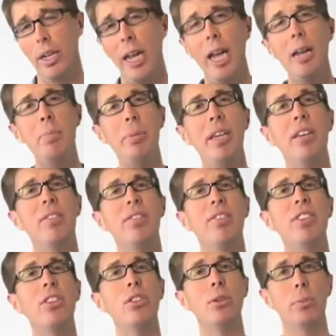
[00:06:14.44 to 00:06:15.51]
and being
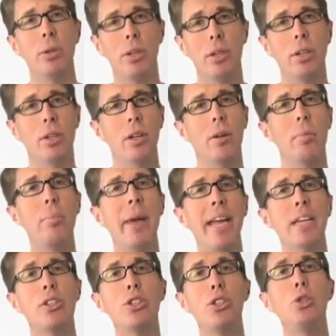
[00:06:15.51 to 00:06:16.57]
visible
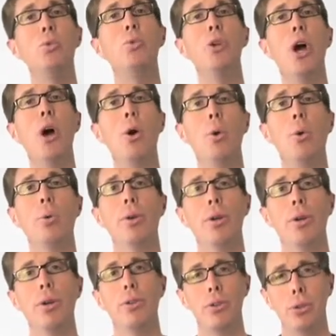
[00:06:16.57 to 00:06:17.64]
makes you known
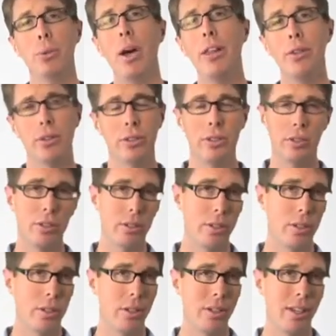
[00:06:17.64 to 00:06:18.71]
to others.
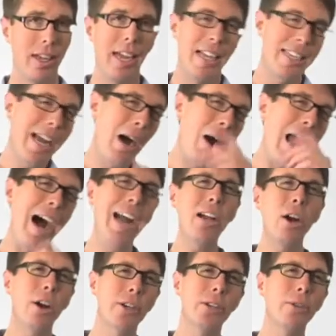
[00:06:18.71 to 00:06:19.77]
Now, I
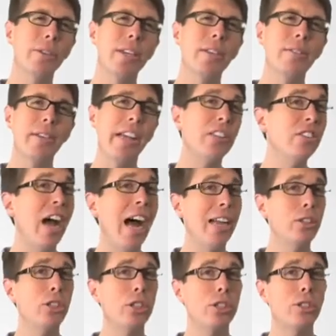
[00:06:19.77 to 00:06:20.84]
argue that it's
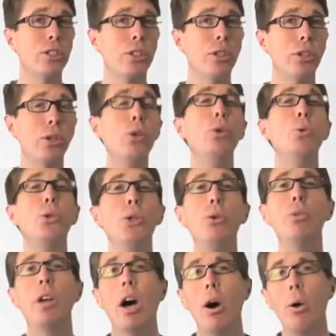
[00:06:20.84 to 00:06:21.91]
not just who
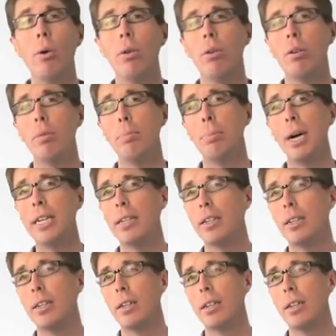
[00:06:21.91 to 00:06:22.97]
you know,
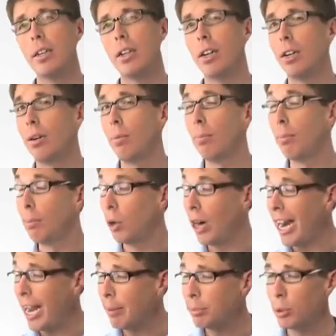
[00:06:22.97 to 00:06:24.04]
but
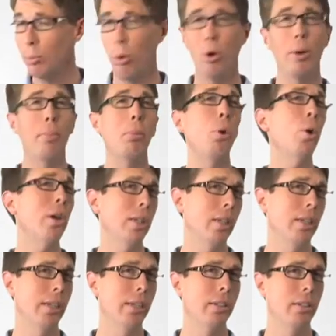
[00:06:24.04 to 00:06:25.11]
perhaps more
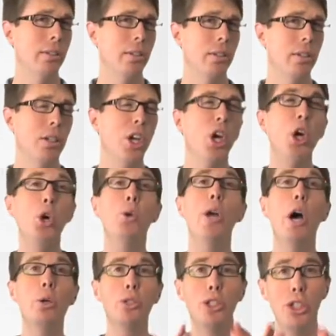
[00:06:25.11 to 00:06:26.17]
importantly, who
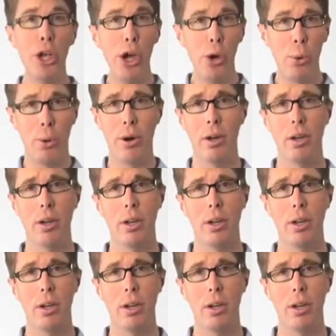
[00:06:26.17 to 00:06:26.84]
knows you?